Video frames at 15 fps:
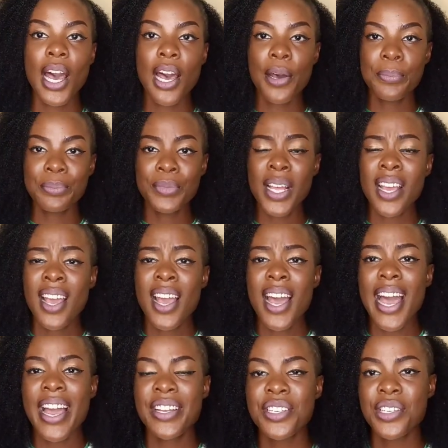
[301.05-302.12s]
I
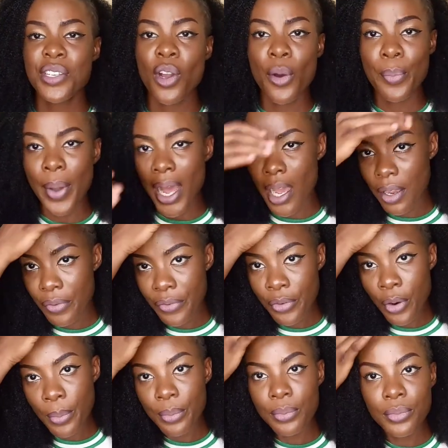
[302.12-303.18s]
just got back
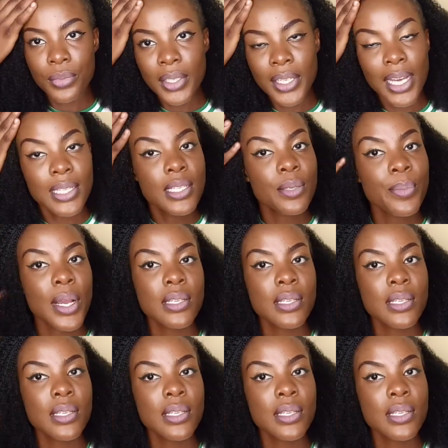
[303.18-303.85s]
from getting my